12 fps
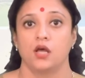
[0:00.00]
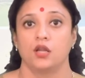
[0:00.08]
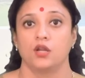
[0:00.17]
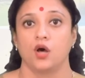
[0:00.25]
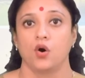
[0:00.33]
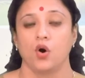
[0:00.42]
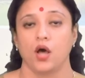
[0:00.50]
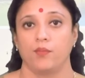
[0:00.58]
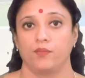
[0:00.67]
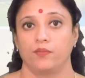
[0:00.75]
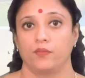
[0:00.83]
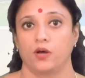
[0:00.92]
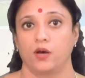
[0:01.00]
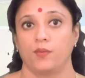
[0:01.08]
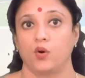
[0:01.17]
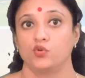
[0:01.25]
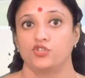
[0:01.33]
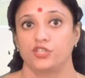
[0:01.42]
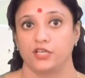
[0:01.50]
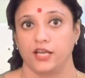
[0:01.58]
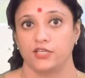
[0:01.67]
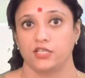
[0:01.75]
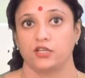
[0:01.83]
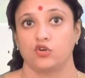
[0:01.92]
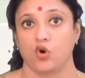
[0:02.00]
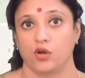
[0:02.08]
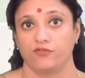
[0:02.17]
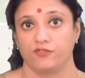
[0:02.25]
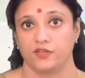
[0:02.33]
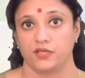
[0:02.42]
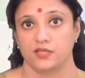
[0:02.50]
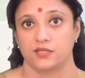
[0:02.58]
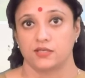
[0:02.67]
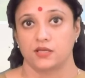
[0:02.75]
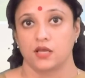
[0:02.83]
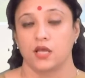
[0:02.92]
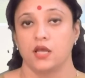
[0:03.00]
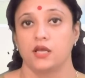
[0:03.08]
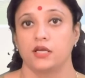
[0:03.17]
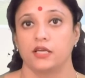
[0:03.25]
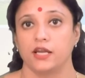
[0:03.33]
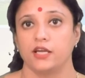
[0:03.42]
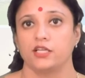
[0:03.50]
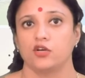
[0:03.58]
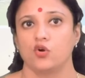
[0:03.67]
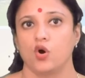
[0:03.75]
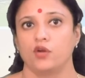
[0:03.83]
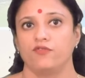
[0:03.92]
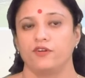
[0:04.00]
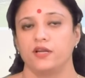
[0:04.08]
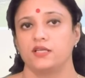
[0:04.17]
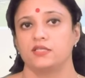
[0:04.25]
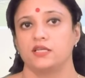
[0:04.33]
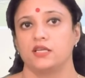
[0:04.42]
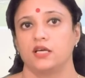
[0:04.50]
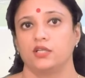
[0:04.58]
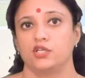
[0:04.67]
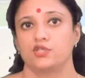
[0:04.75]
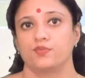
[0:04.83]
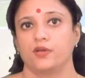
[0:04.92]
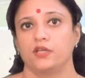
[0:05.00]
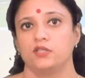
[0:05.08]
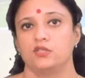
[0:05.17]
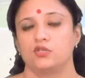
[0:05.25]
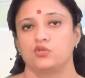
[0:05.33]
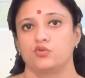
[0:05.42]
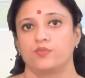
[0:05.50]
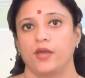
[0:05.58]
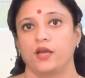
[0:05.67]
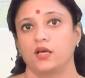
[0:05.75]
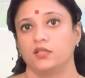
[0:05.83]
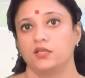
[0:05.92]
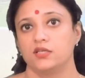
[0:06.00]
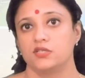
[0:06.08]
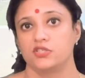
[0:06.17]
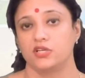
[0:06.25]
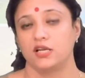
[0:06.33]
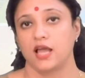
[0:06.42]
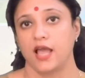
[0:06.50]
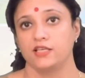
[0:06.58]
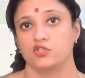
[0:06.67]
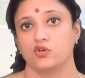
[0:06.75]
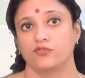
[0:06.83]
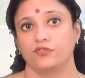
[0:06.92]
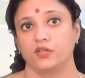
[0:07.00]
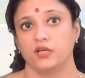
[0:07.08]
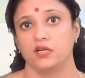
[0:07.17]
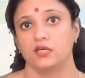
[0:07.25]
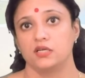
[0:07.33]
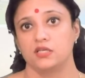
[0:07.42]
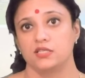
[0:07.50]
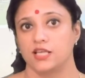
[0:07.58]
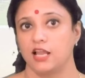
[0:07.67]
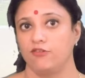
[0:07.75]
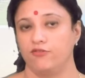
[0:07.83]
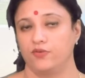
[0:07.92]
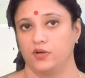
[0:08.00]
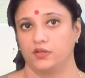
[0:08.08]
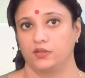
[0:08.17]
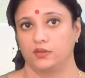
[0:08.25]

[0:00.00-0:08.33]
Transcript: Now about creating confidence. Creating confidence in others means to make others realize of their self-worth.